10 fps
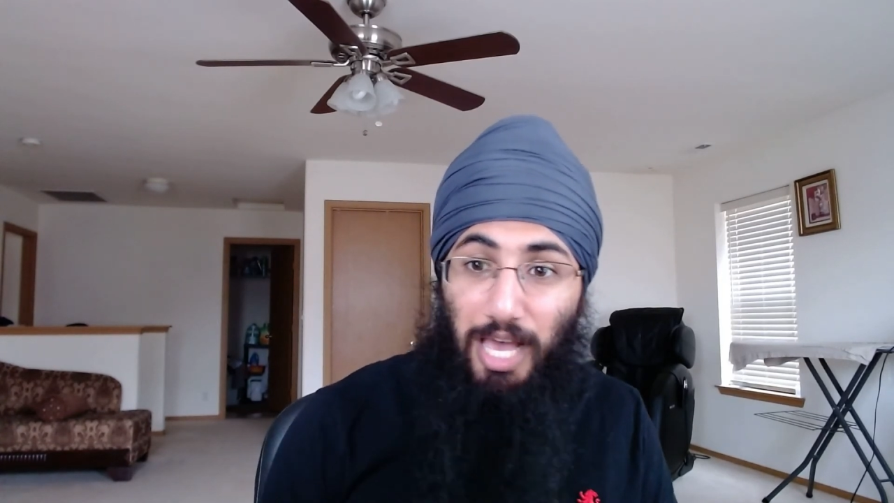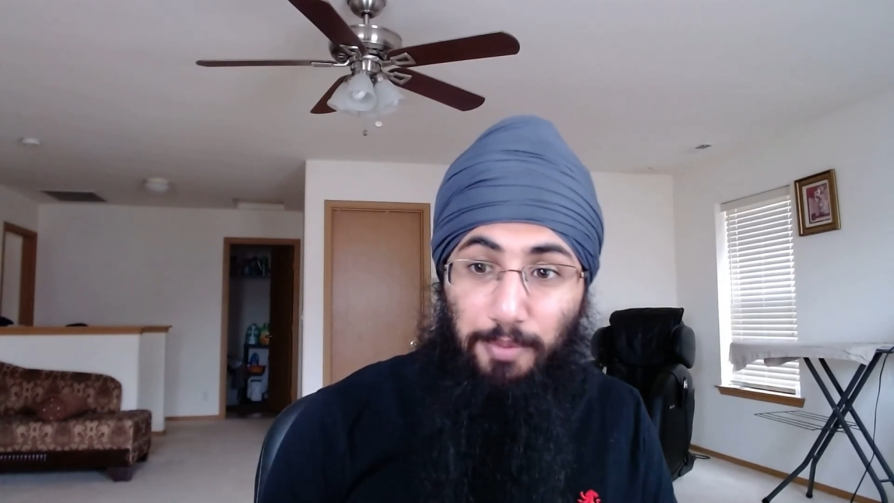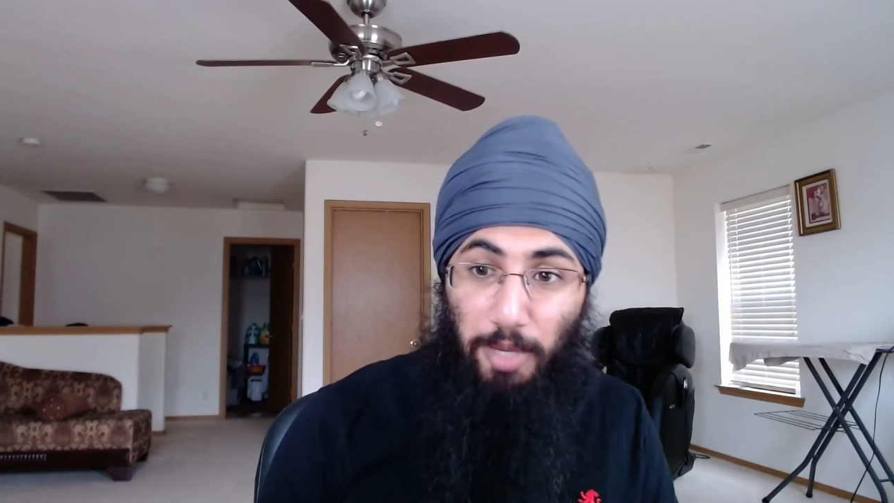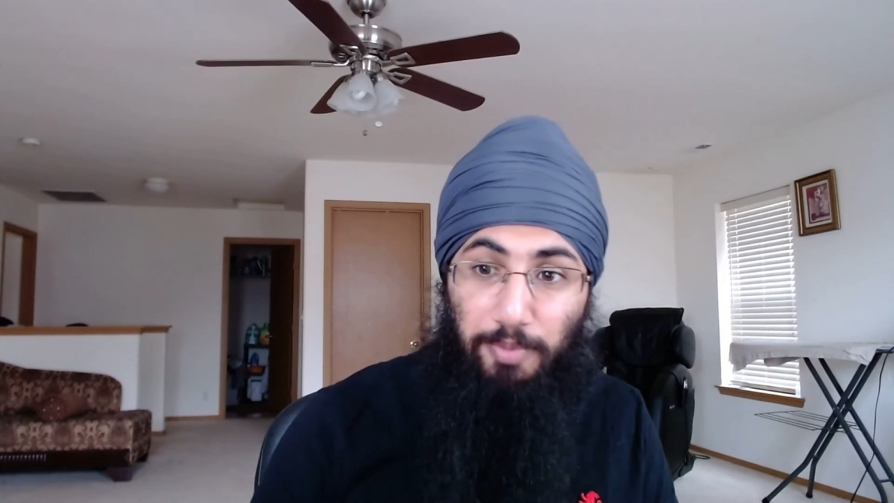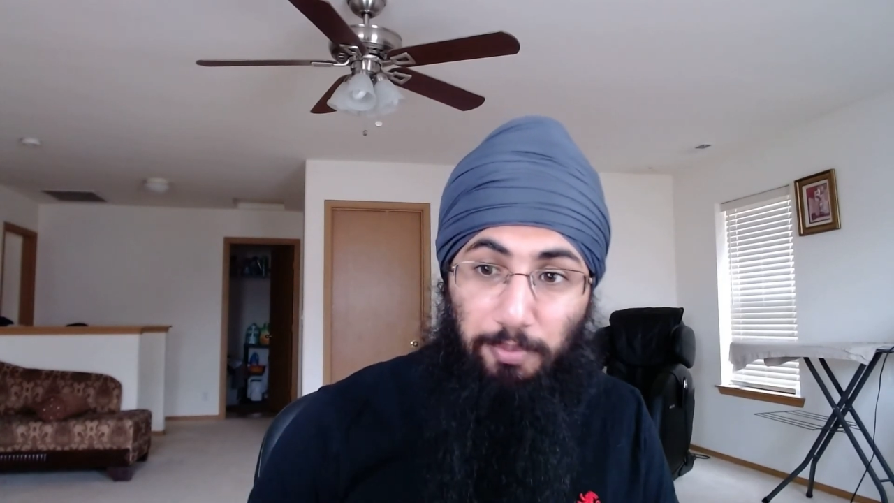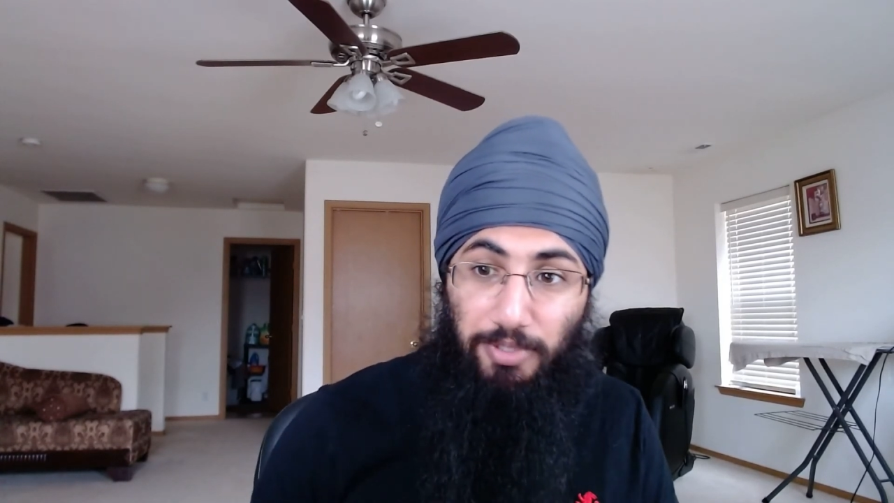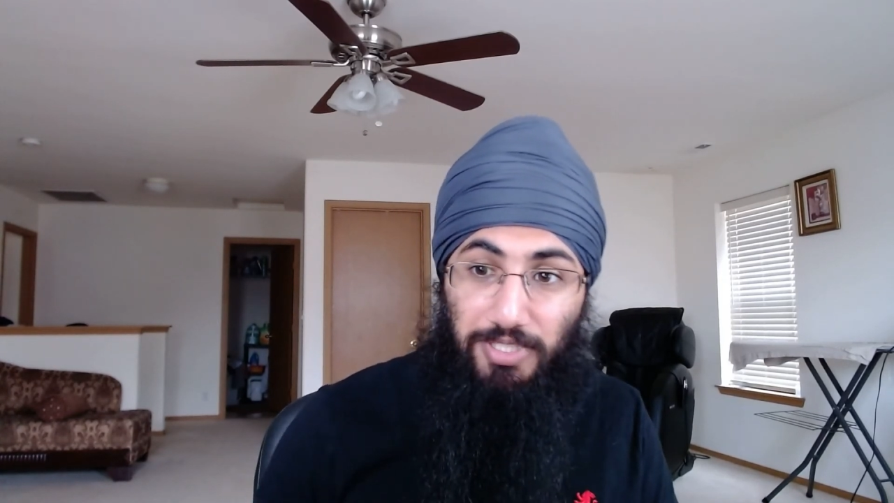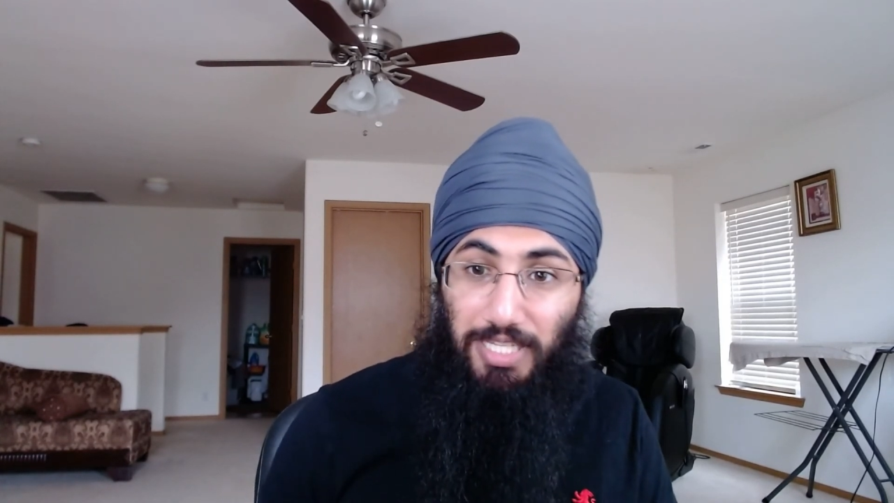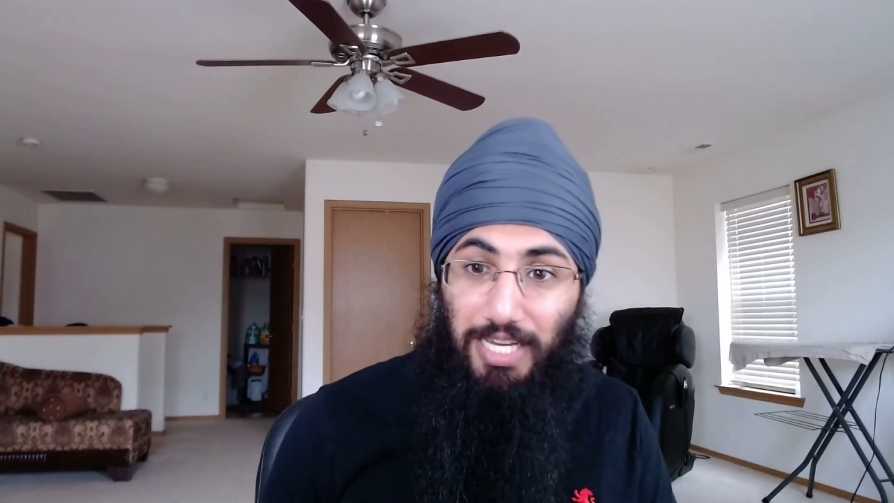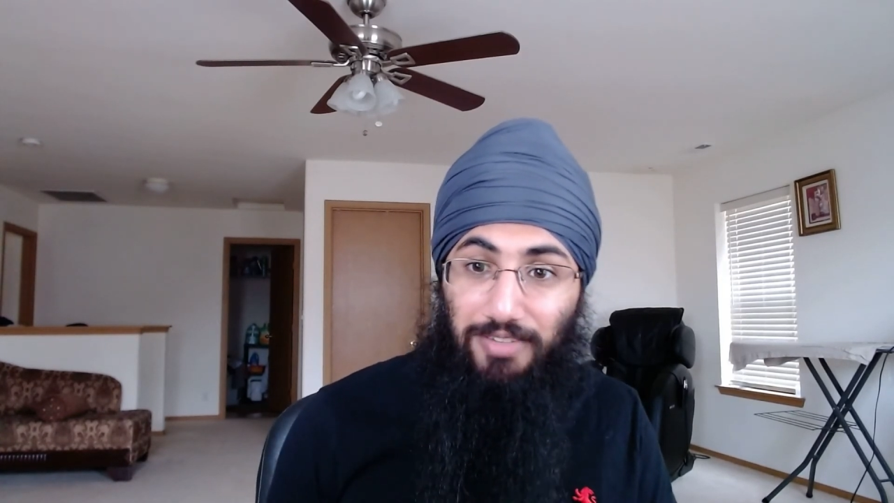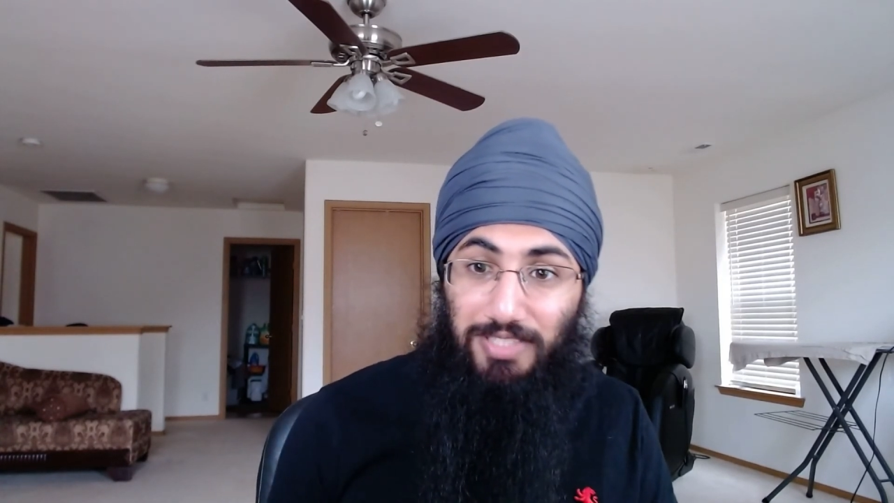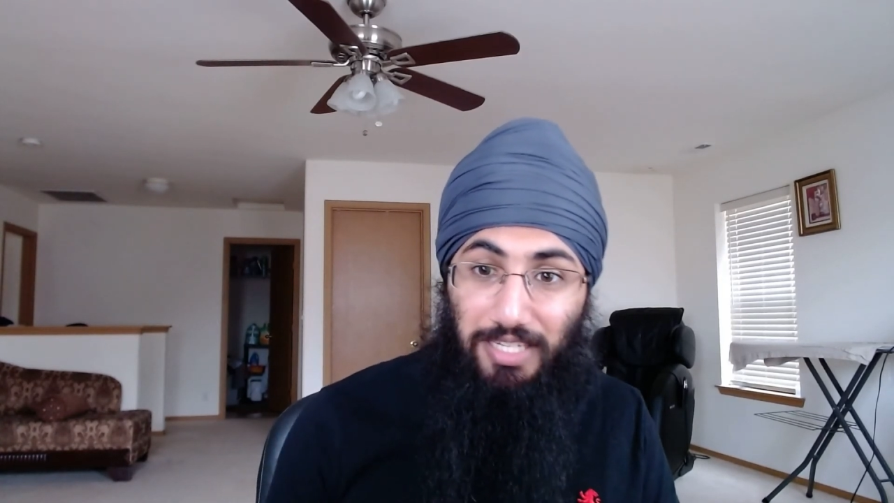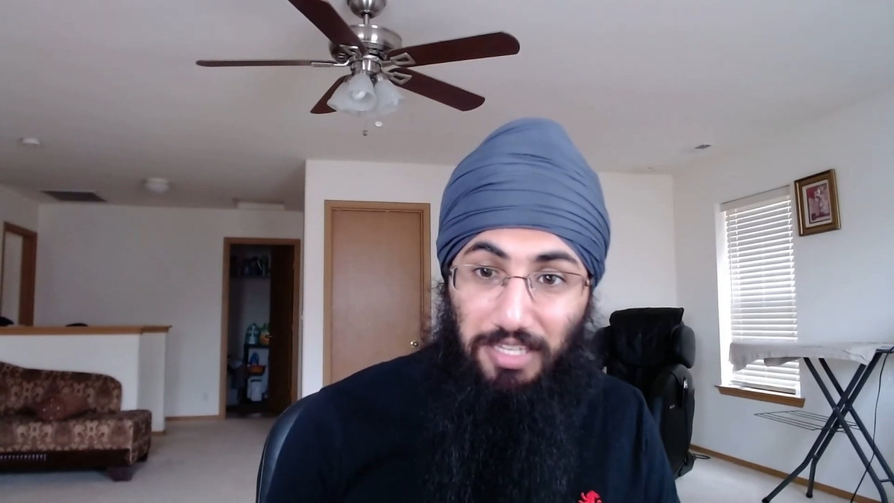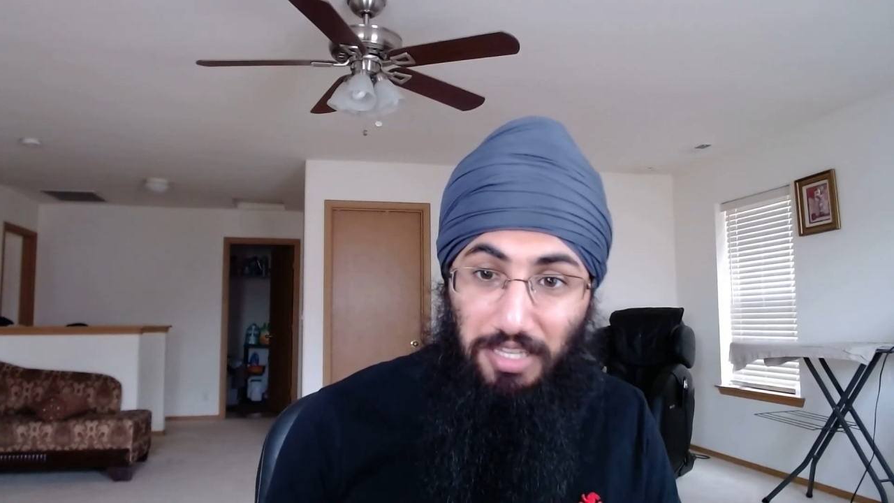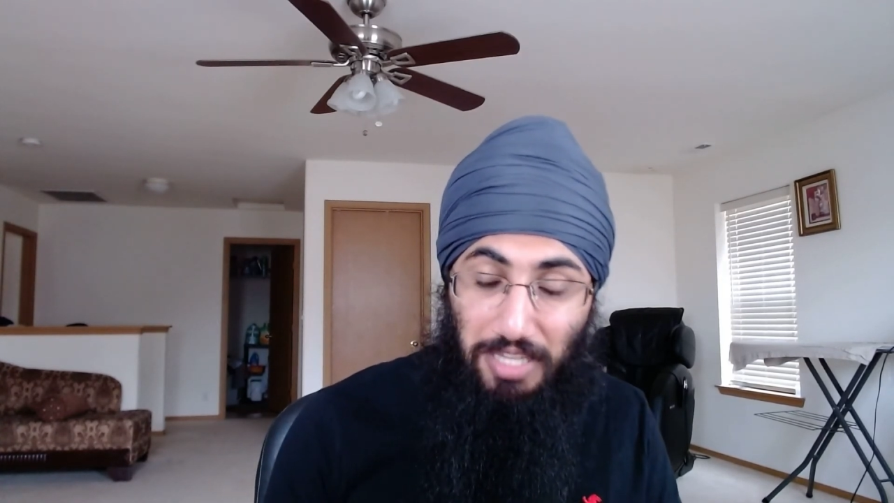about people's lives
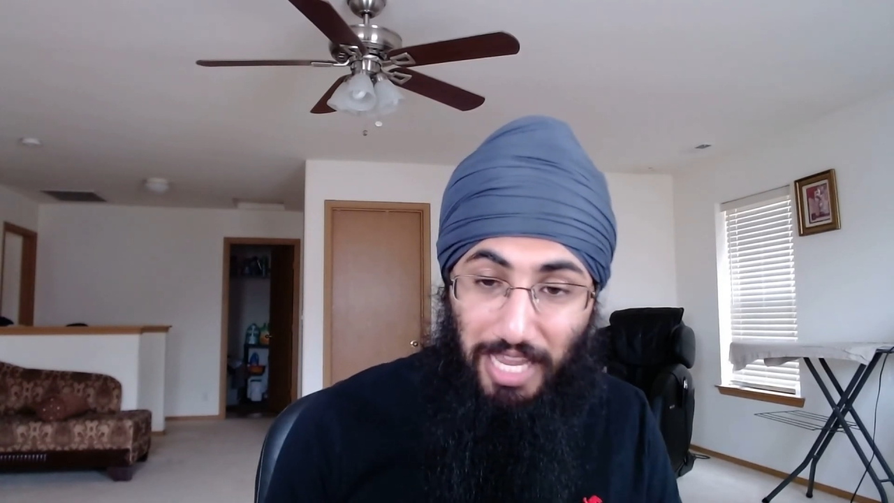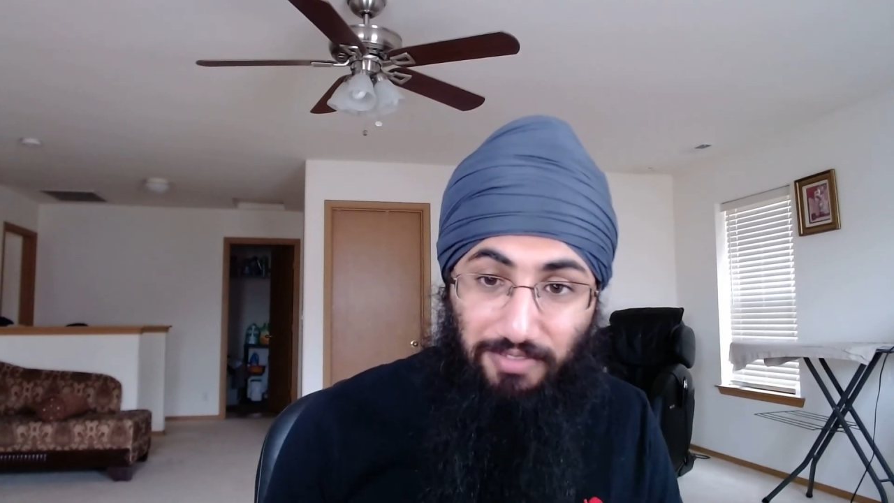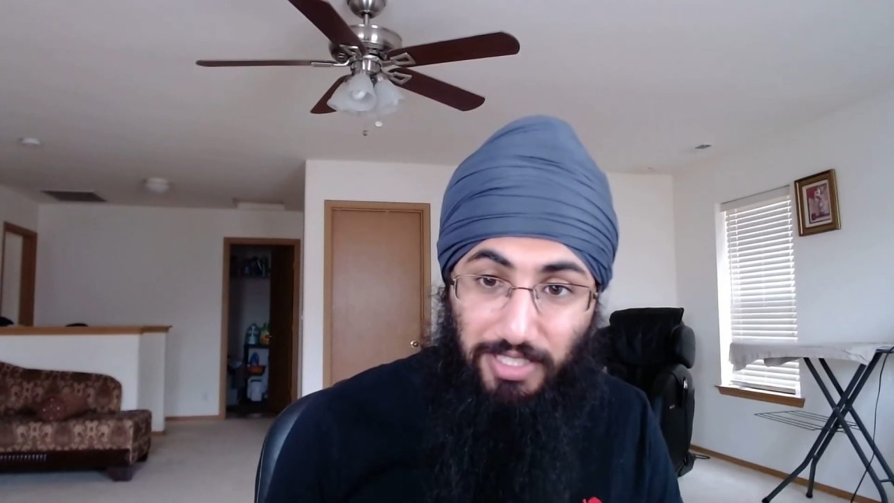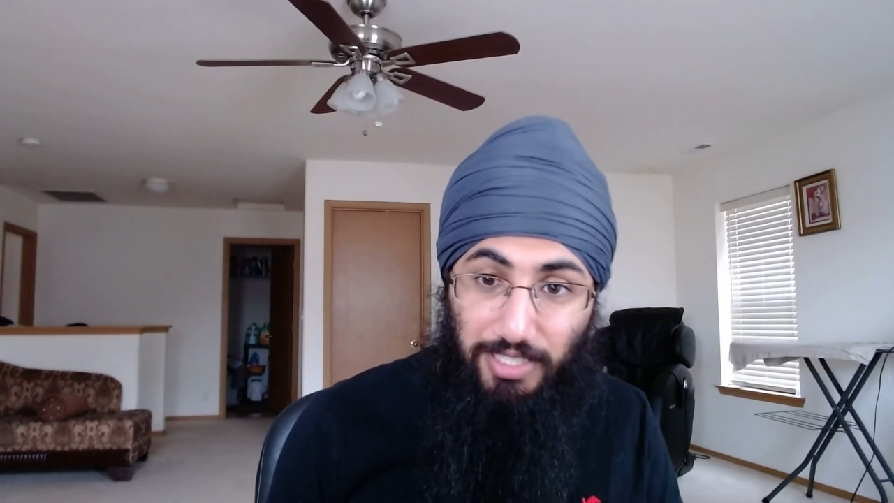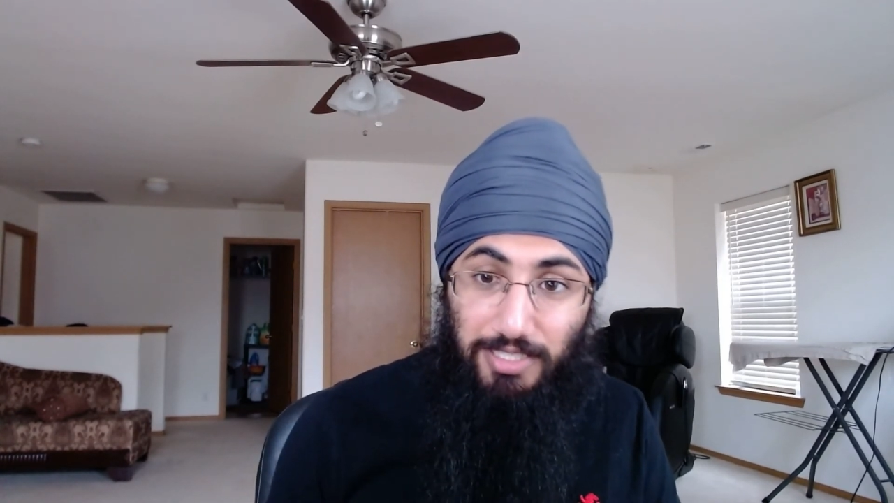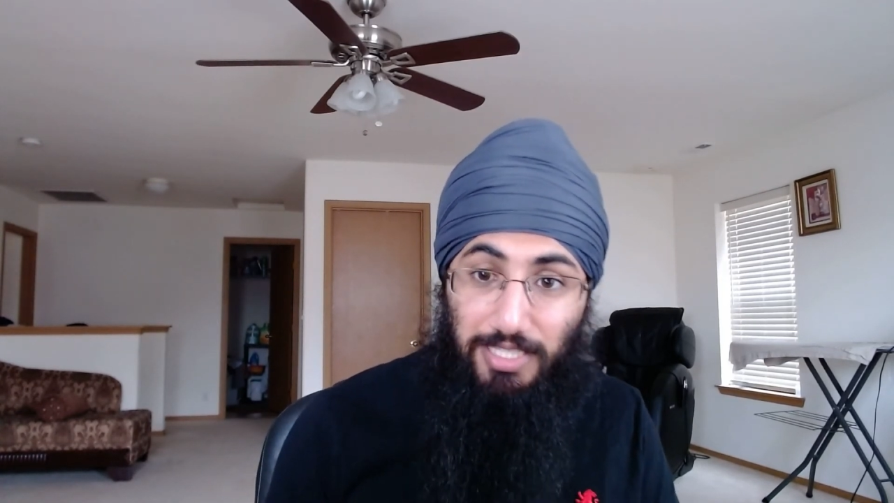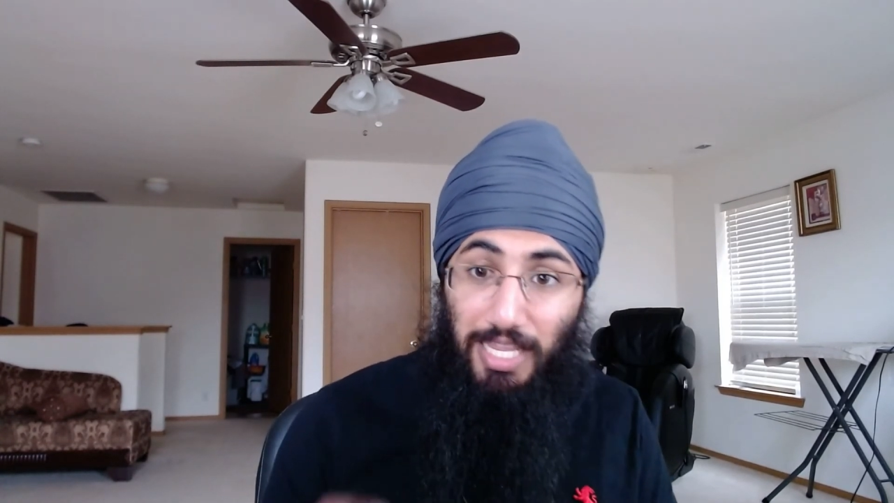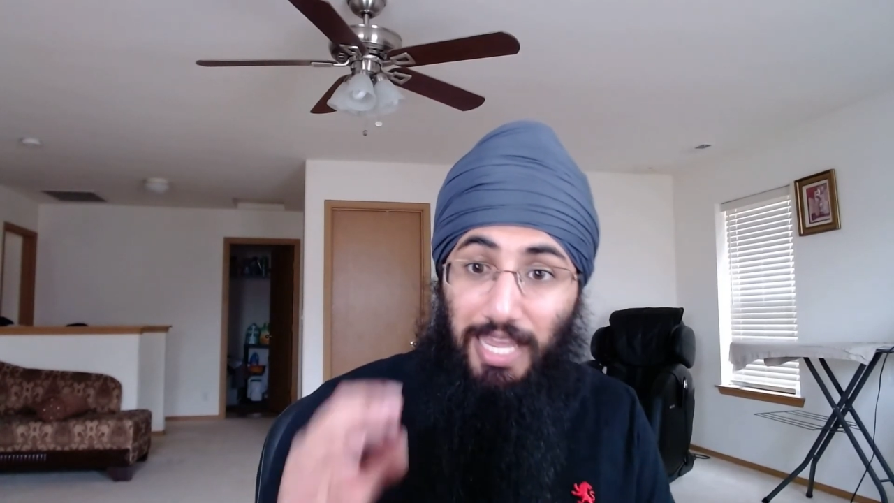and livelihoods,